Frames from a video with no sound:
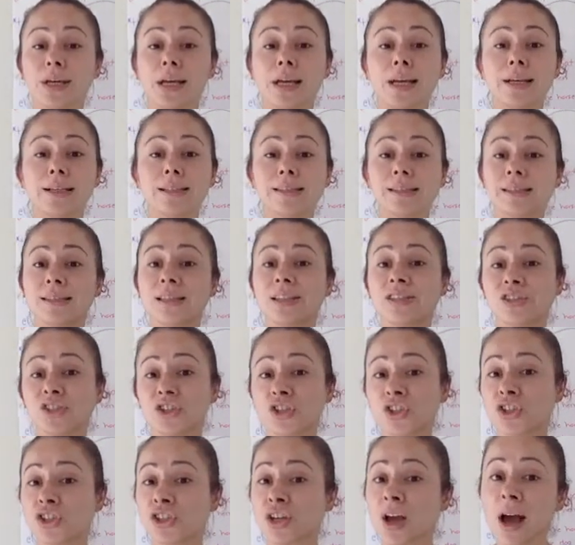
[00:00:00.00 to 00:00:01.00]
it's a
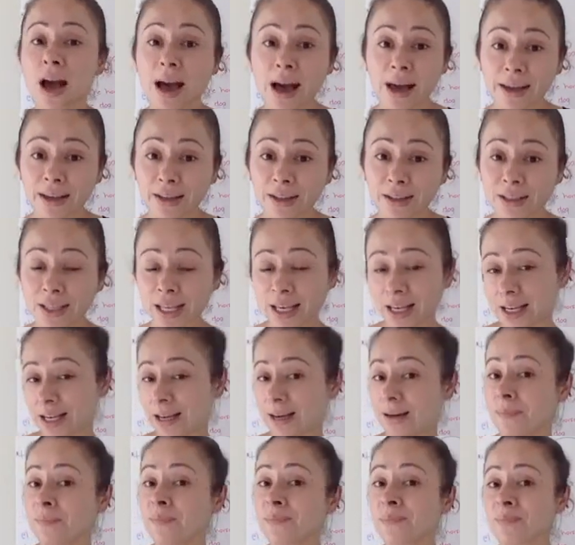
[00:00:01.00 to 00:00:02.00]
child,
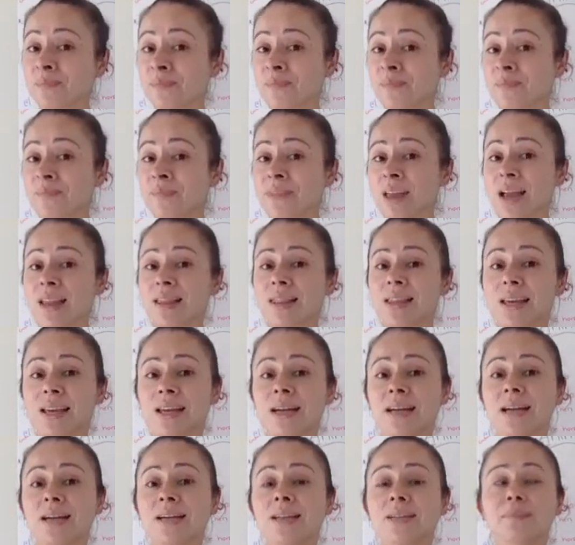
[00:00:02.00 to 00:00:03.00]
like
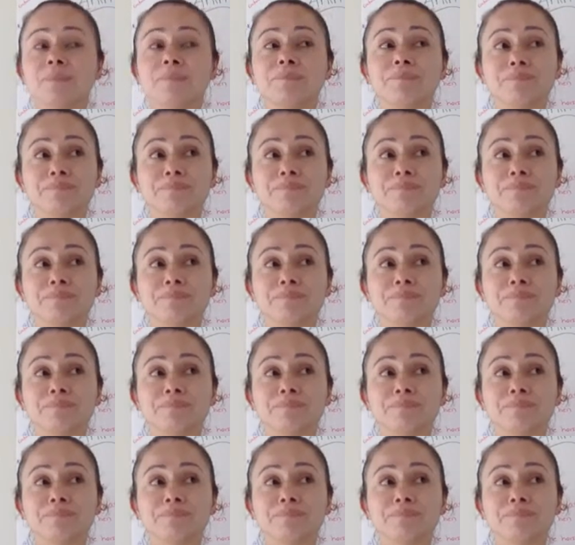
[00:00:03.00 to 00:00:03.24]
a